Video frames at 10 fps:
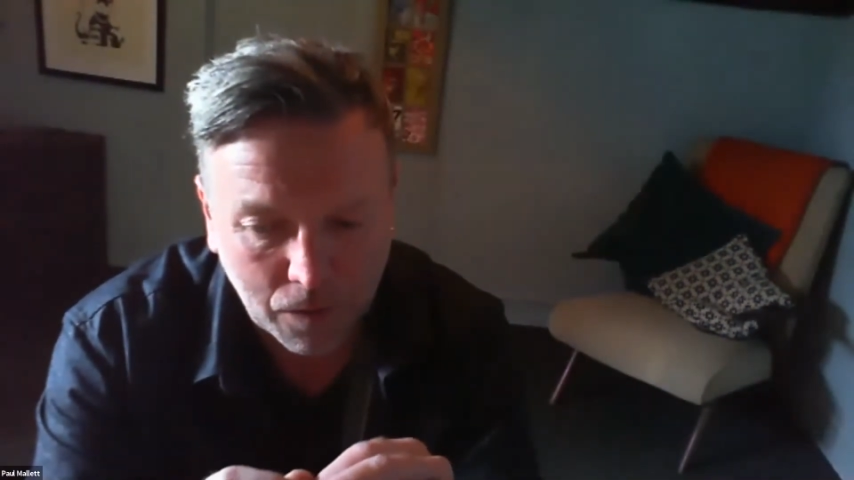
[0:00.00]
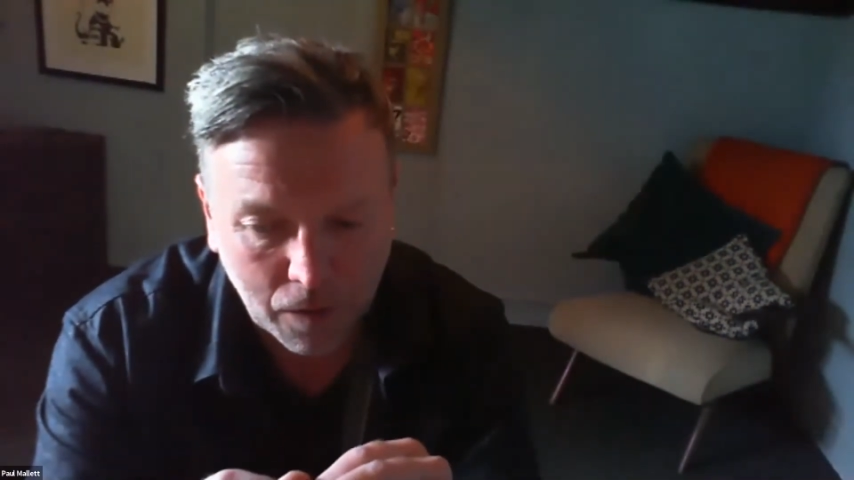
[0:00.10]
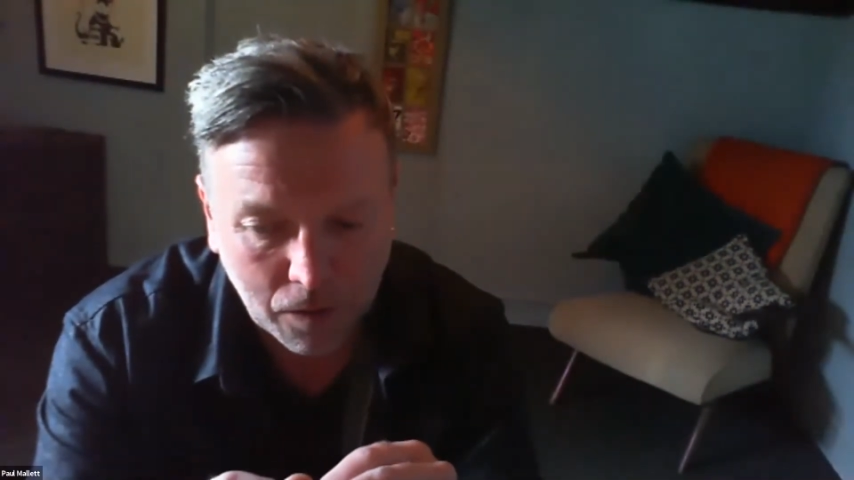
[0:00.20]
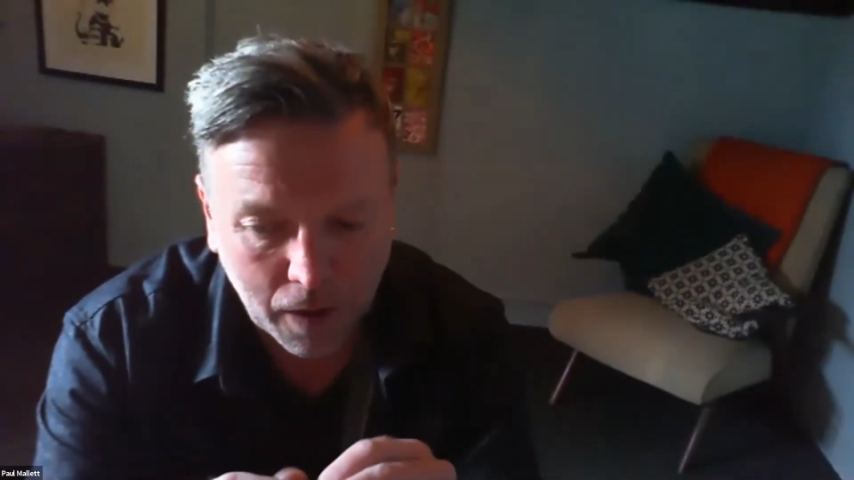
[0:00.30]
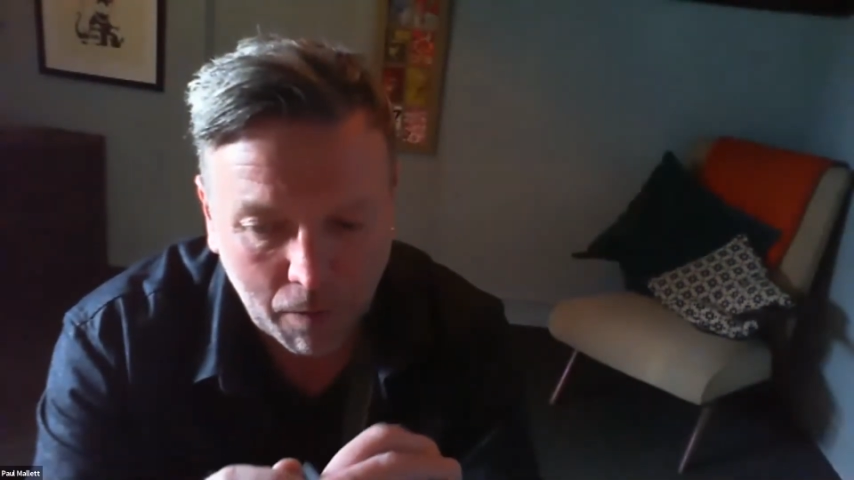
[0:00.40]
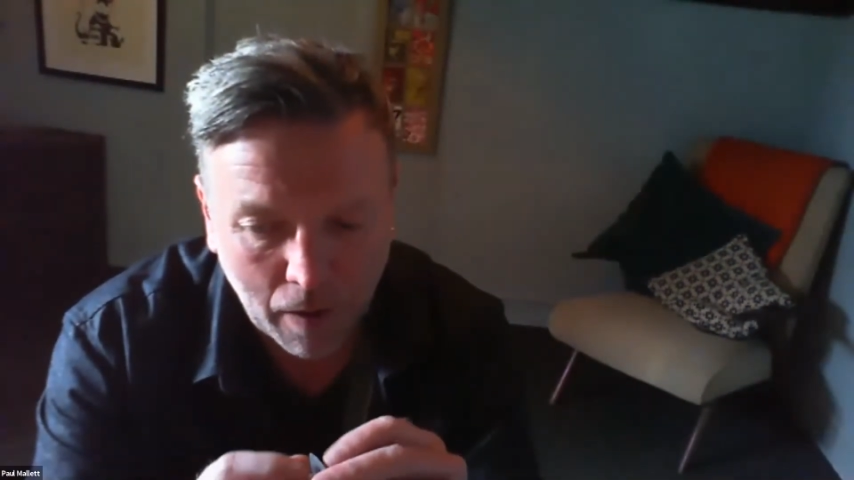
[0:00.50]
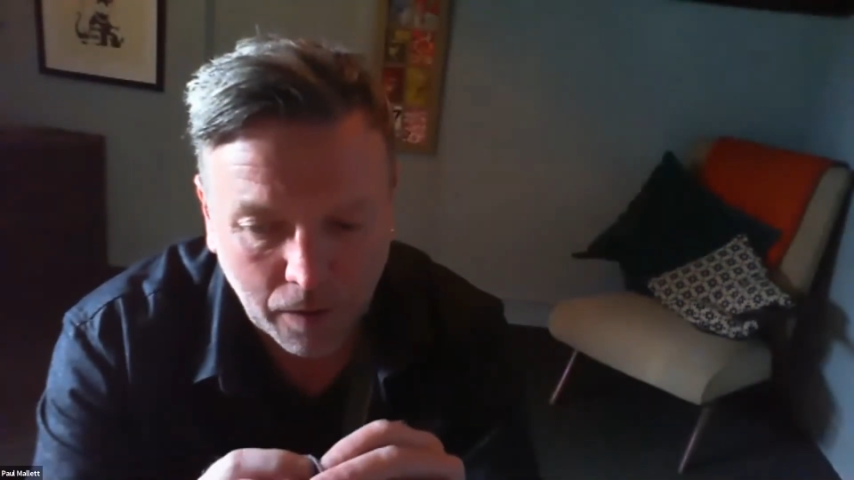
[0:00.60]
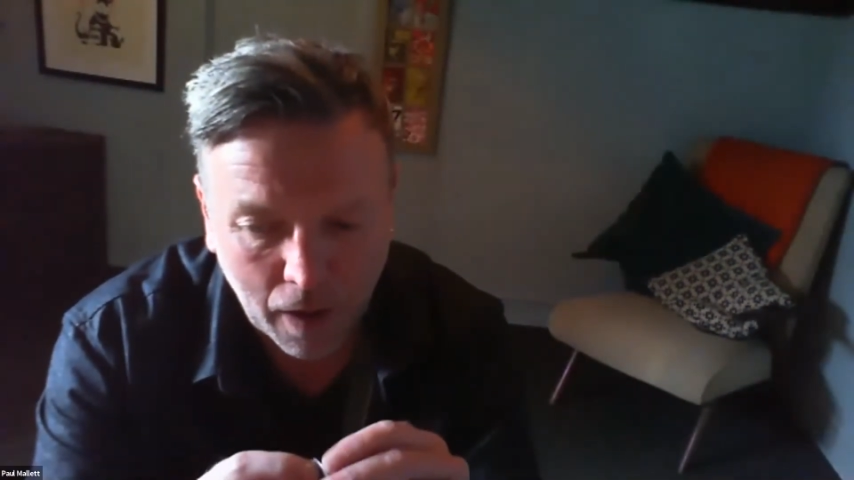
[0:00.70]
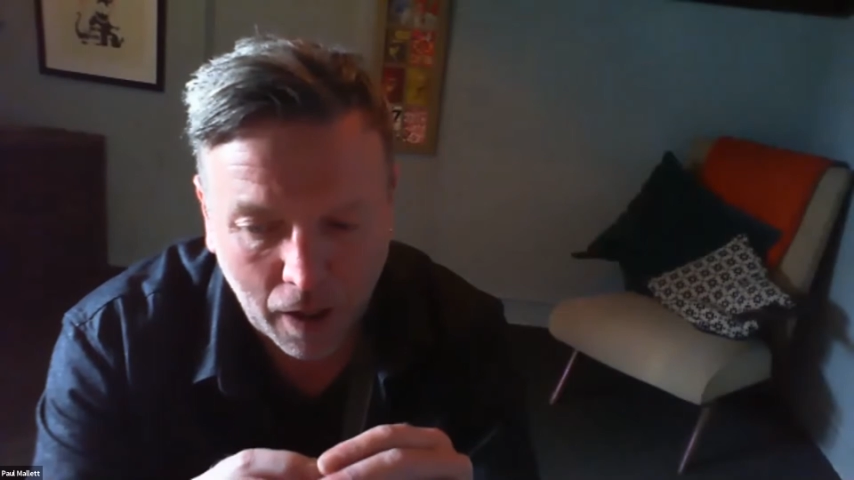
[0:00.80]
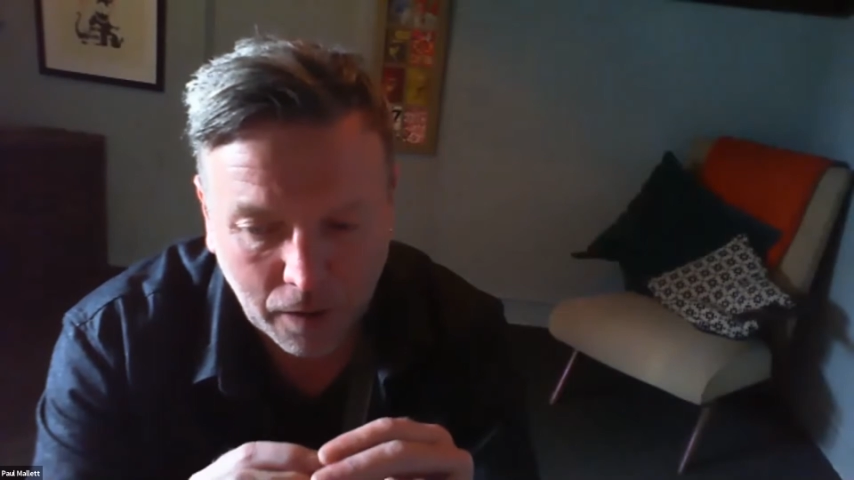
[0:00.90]
who's
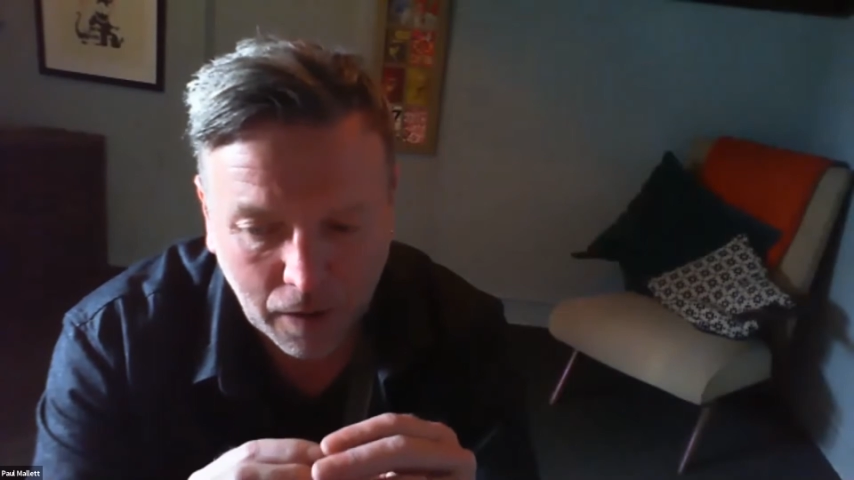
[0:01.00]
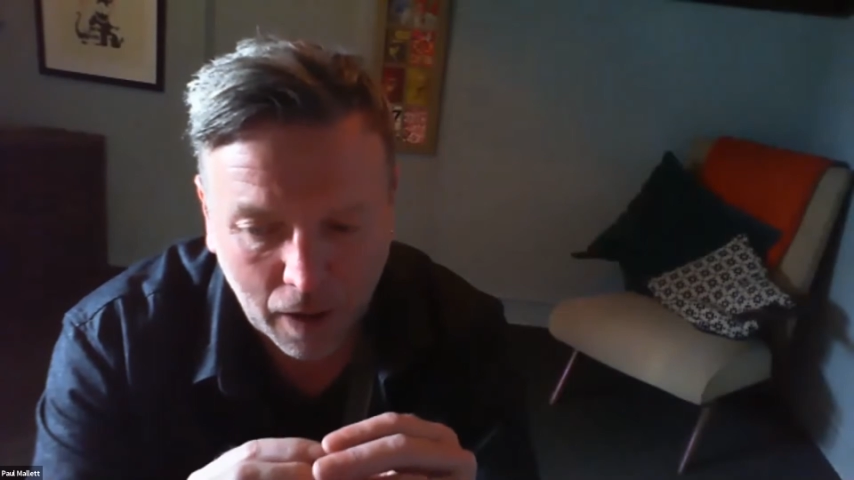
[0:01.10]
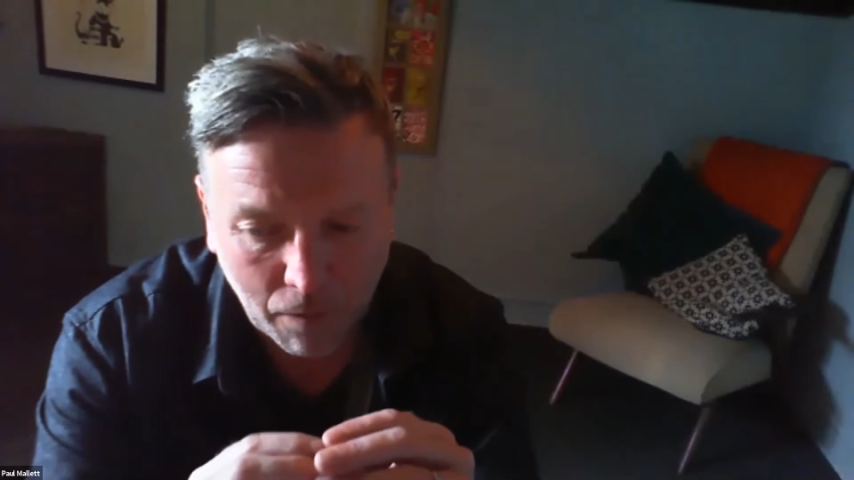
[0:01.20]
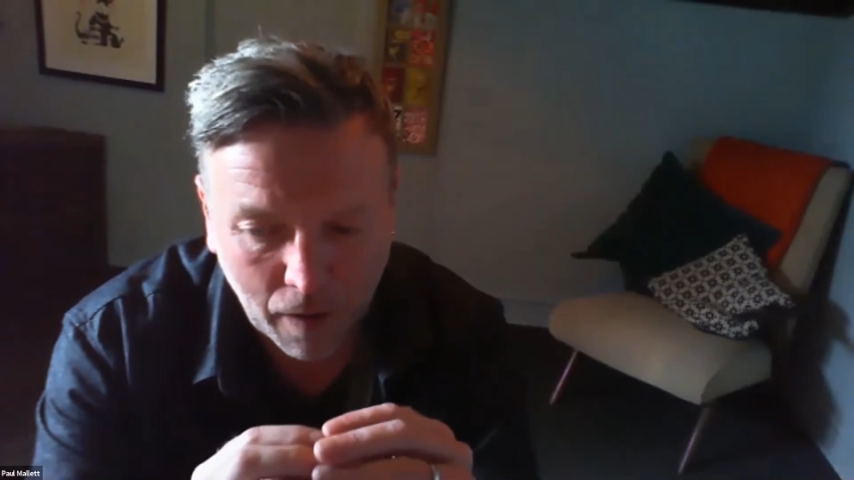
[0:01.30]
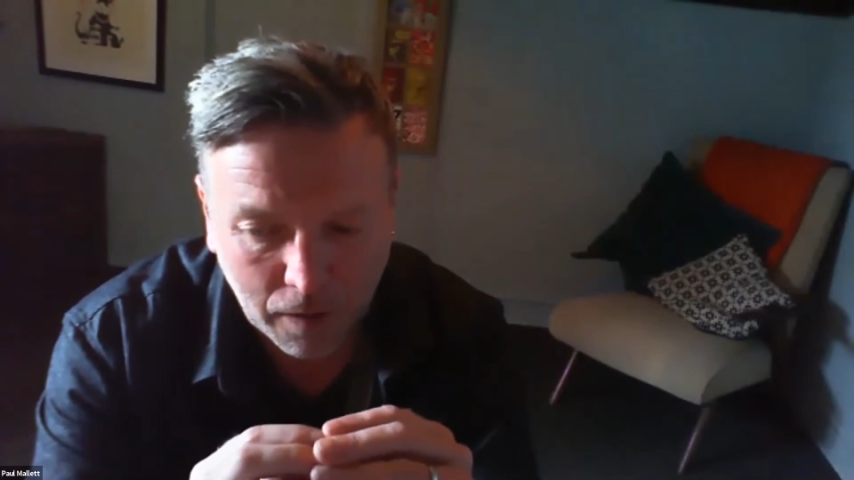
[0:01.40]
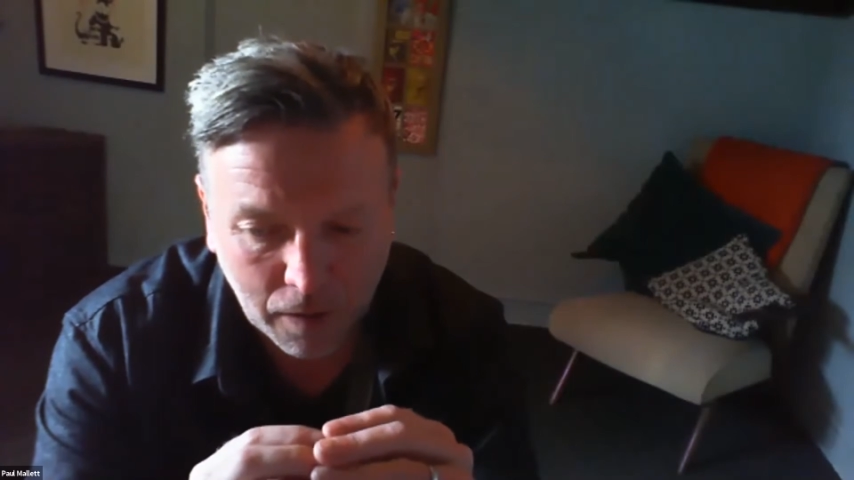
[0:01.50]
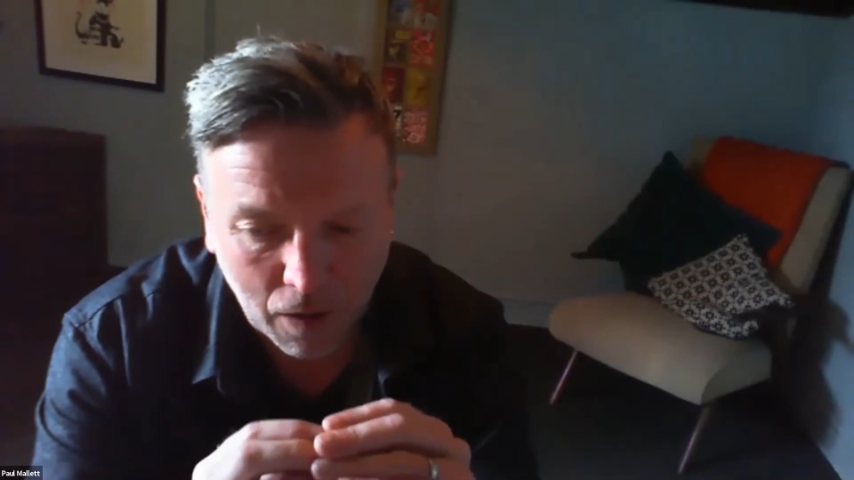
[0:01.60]
co-owner and director